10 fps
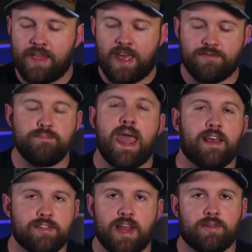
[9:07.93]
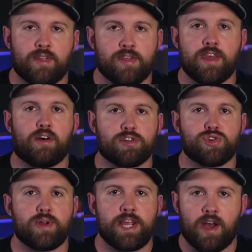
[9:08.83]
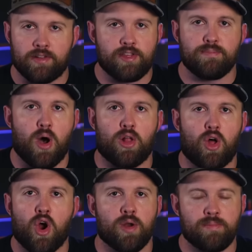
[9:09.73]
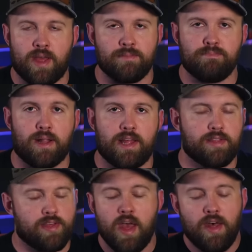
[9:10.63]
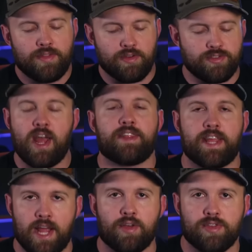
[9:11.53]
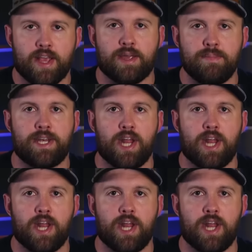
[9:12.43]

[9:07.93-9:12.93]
They have maxed out the skill tree on small arms and bullets. There's nothing else that can be